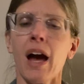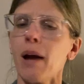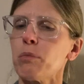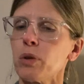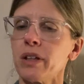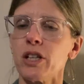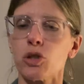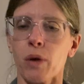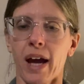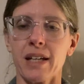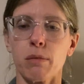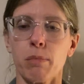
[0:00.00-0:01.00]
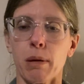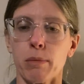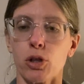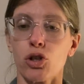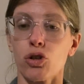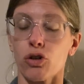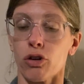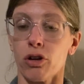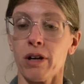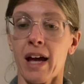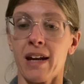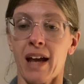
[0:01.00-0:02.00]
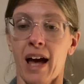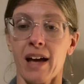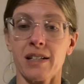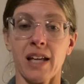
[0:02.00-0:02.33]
I'm really trying to be mature and not